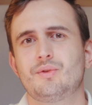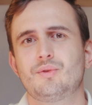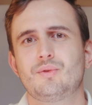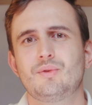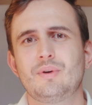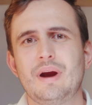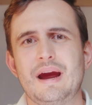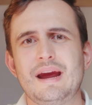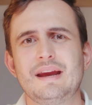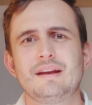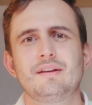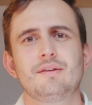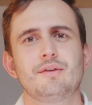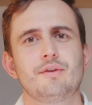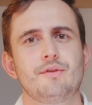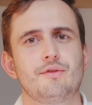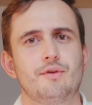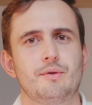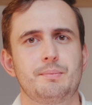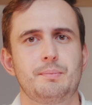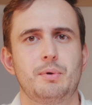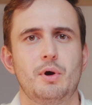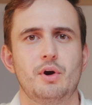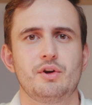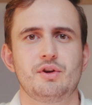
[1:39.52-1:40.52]
great for
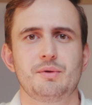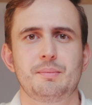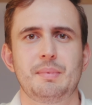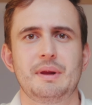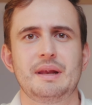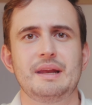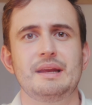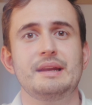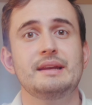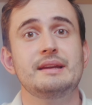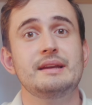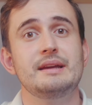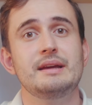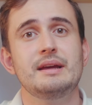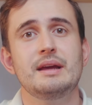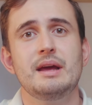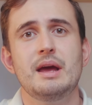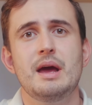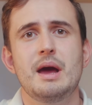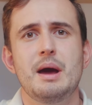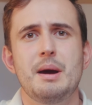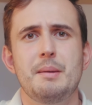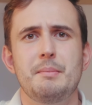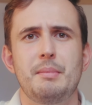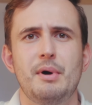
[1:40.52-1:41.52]
portability,
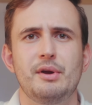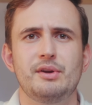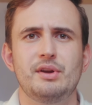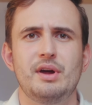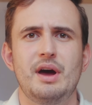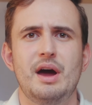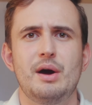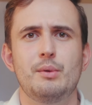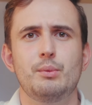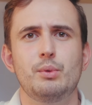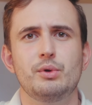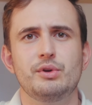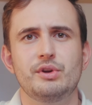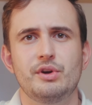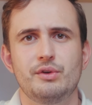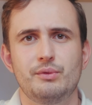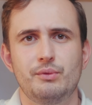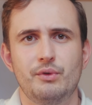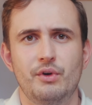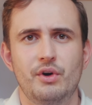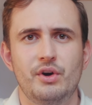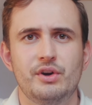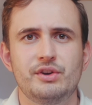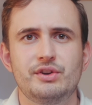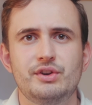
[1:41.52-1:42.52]
but I would
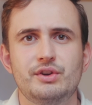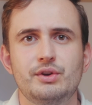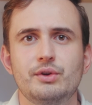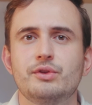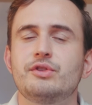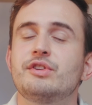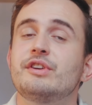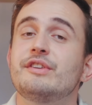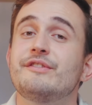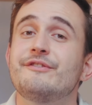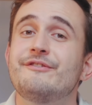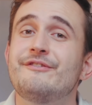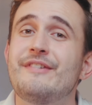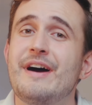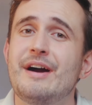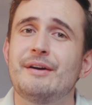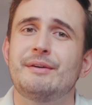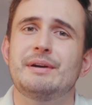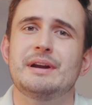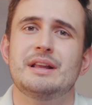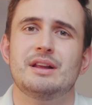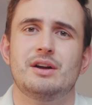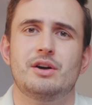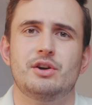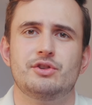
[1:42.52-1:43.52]
avoid using very
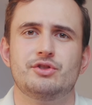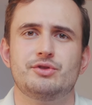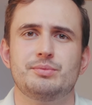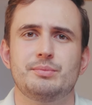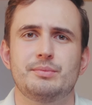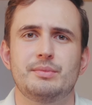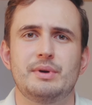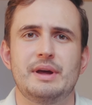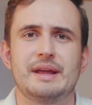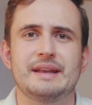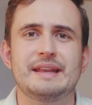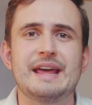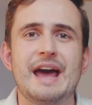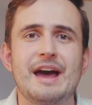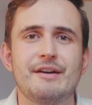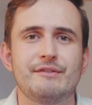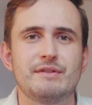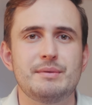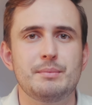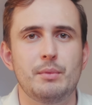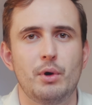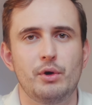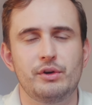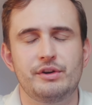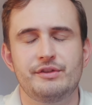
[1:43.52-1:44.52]
large and heavy
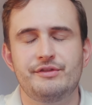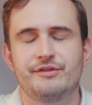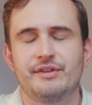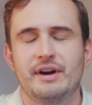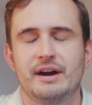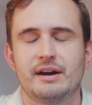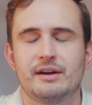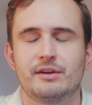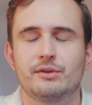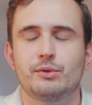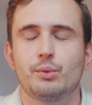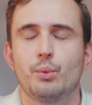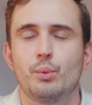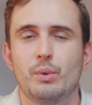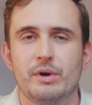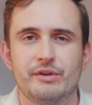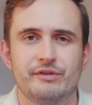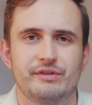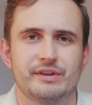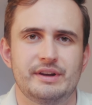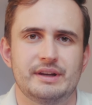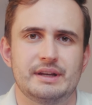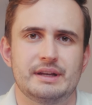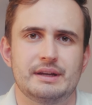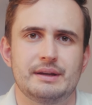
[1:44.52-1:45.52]
modifiers with
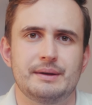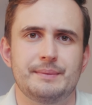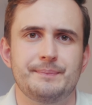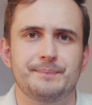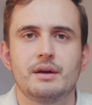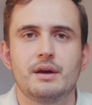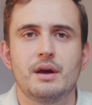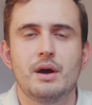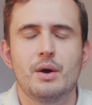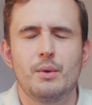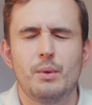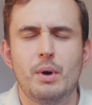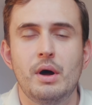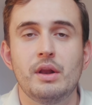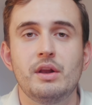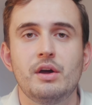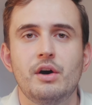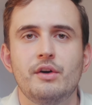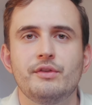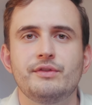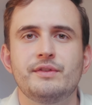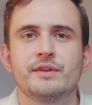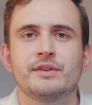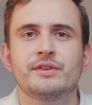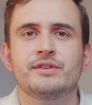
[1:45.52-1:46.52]
it. One
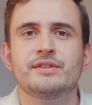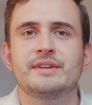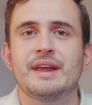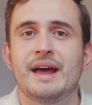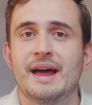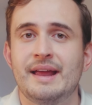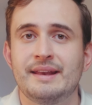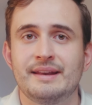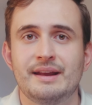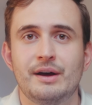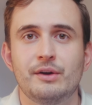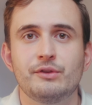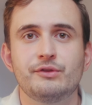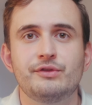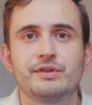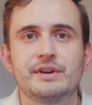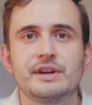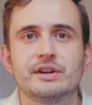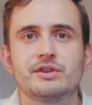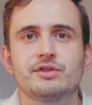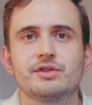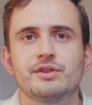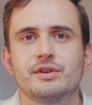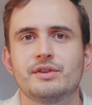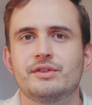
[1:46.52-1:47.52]
of the standout
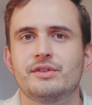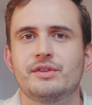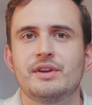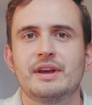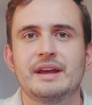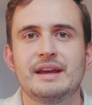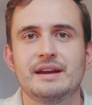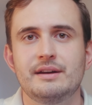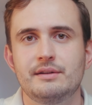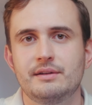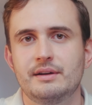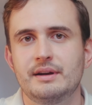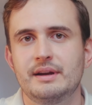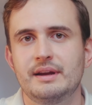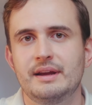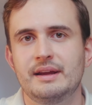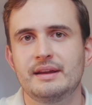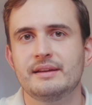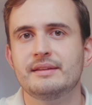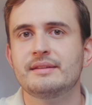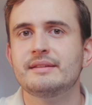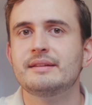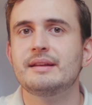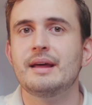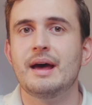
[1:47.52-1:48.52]
features here
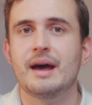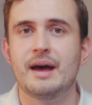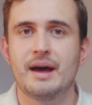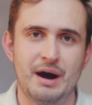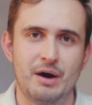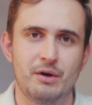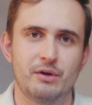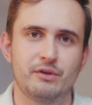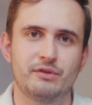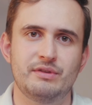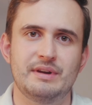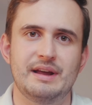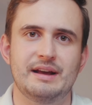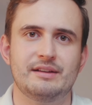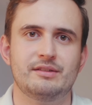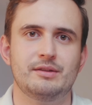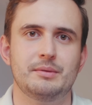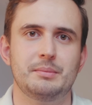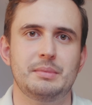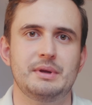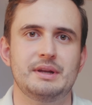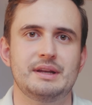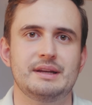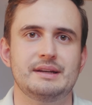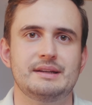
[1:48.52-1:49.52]
is the power
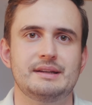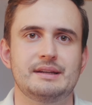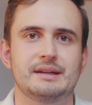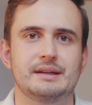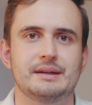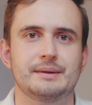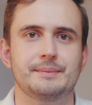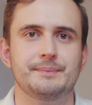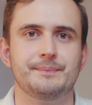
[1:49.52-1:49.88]
flexibility.